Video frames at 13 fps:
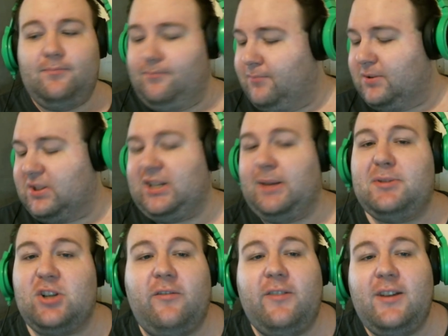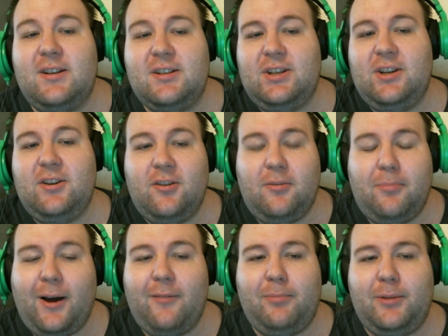subservience to you
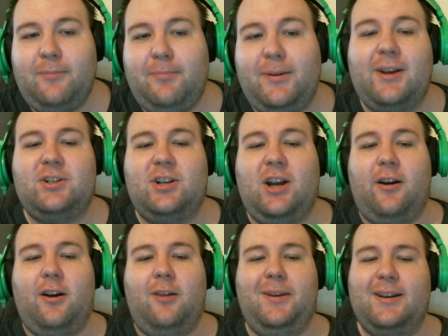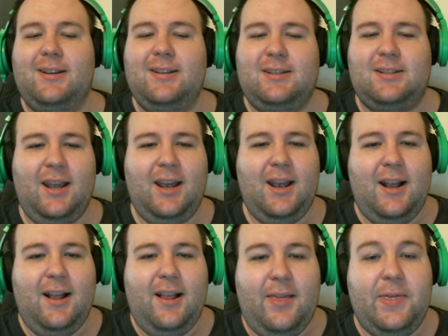about Azshara, because
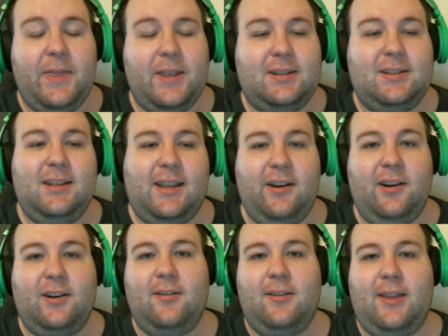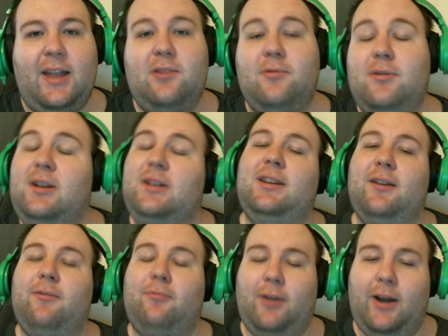this is a character that you need to
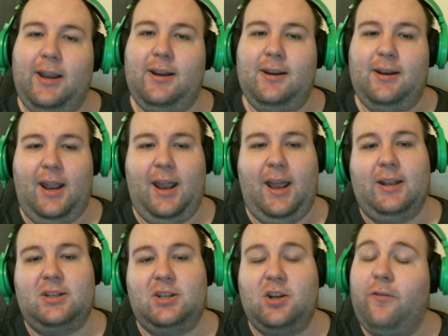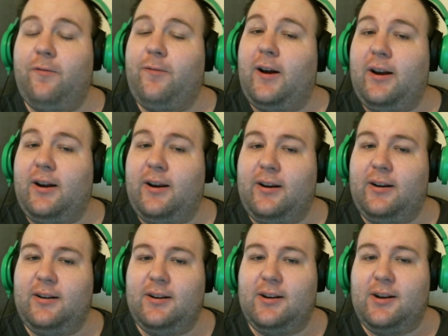get right. And so far,
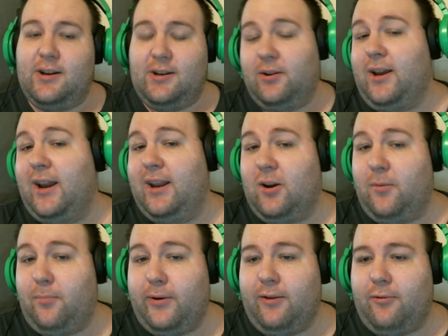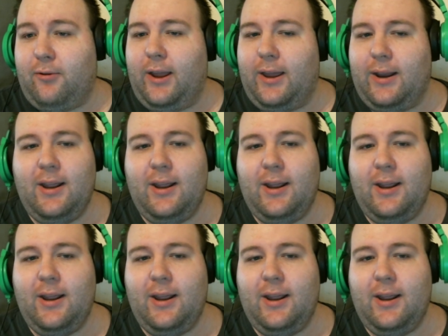you're getting her pretty right.